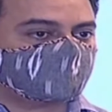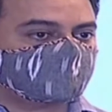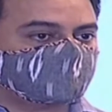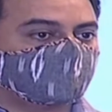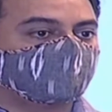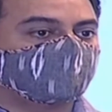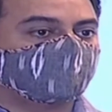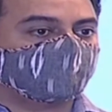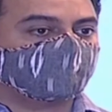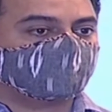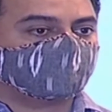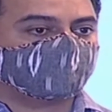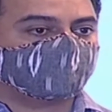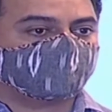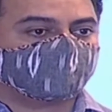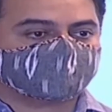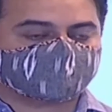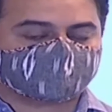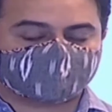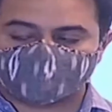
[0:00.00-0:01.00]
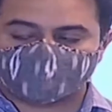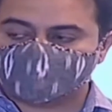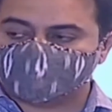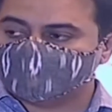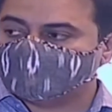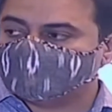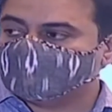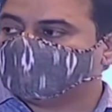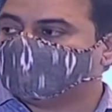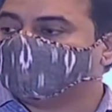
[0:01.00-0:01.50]
German entrepreneurs can
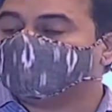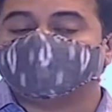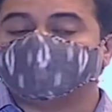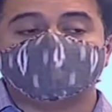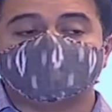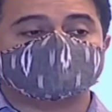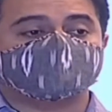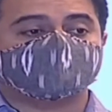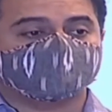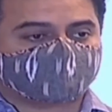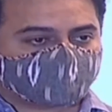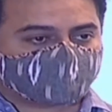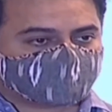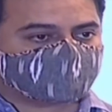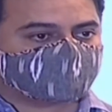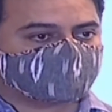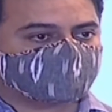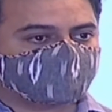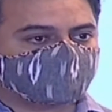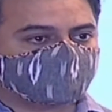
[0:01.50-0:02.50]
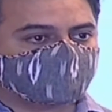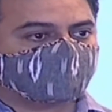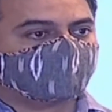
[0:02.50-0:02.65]
engage with us